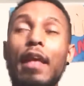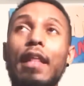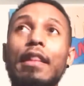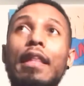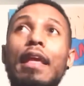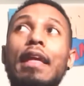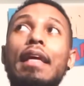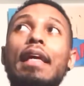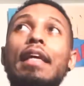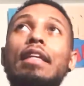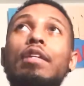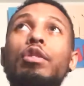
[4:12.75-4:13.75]
They
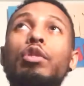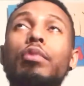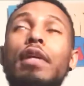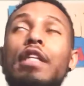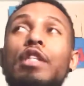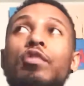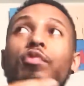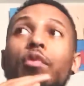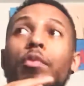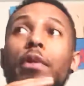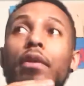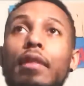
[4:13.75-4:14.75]
can
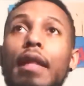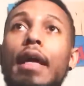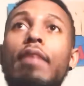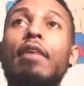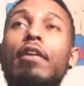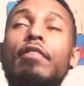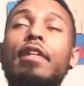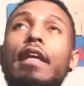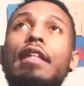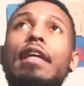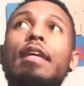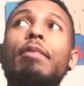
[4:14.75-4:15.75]
transform your life. I feel like
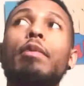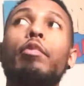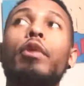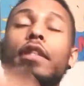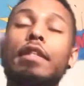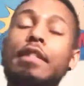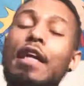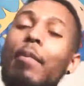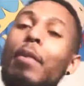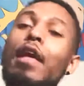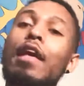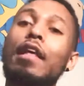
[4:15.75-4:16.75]
a lot of people are at the
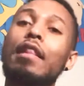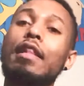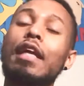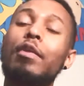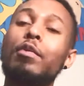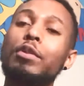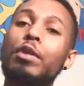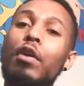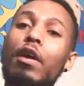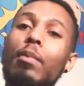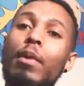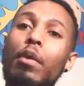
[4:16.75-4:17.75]
top. They don't
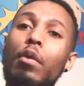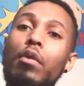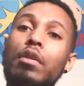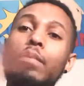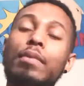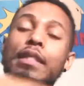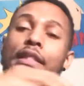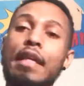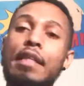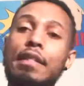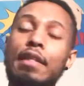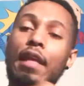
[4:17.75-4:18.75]
talk about all the
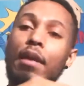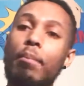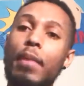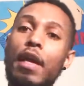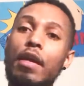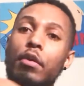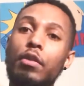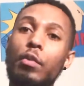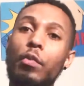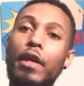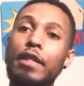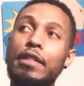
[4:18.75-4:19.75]
mistakes that they made on the
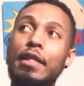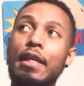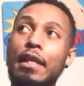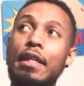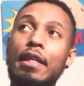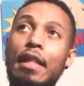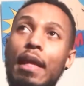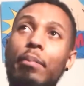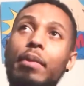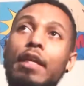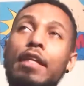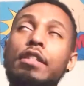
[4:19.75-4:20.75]
way to getting to that
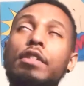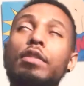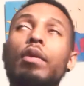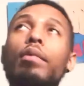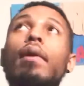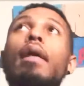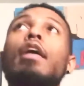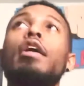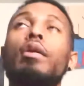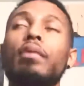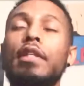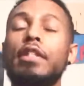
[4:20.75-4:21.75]
place, You
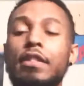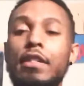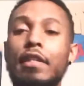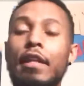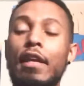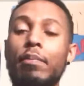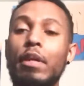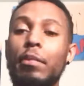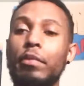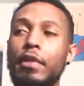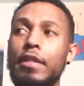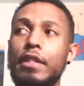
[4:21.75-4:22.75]
listen to a lot of people,
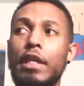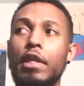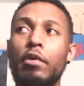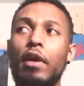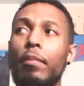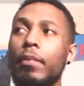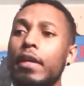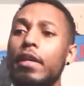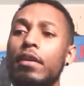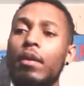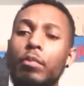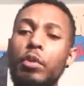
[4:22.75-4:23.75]
and they say, I'm
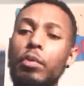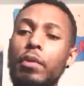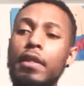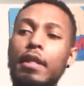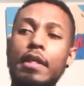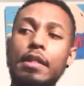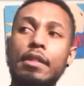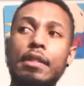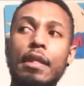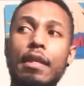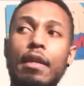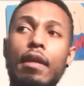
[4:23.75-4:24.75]
here, I'm doing this,
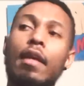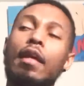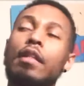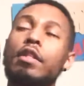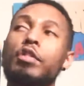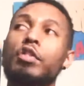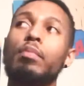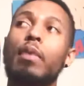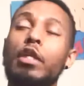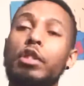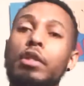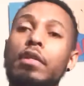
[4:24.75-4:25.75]
and this was
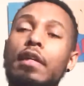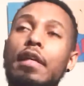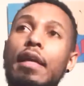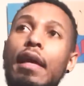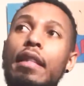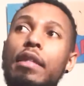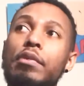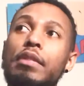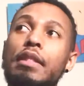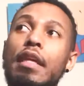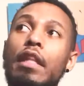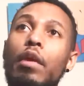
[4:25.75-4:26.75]
my journey. And they'll
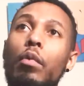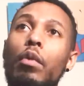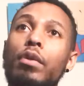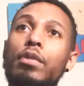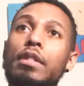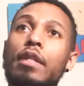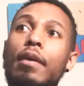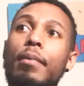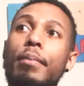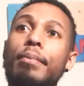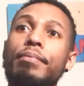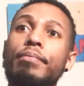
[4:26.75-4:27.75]
say there were some